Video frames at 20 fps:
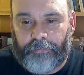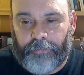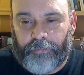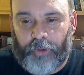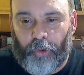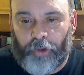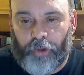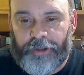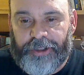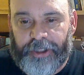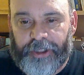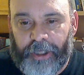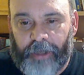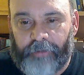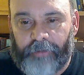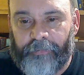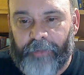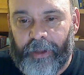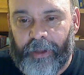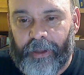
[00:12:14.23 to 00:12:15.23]
course
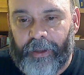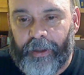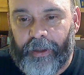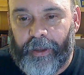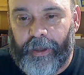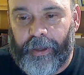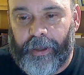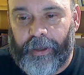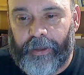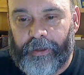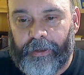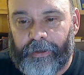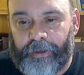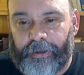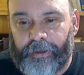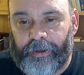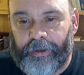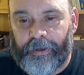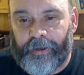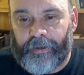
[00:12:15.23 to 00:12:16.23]
shell and
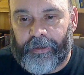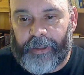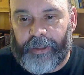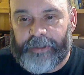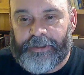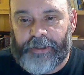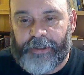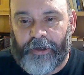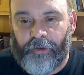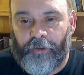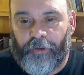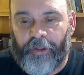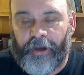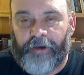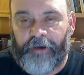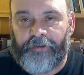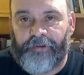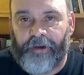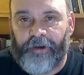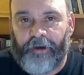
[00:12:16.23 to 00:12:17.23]
let you know that
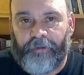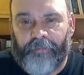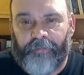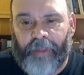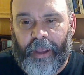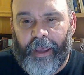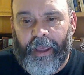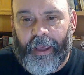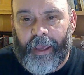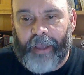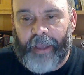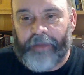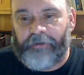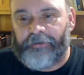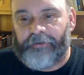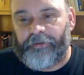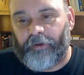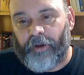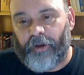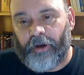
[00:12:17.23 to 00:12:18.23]
it's there. Hey,
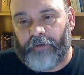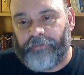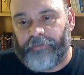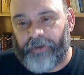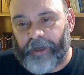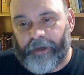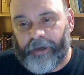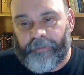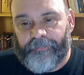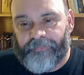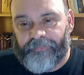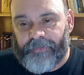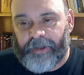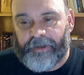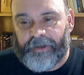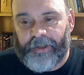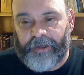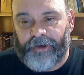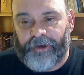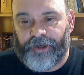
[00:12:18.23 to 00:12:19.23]
so long for now.
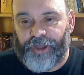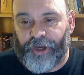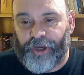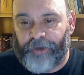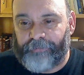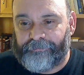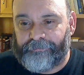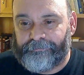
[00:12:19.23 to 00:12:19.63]
Take good care.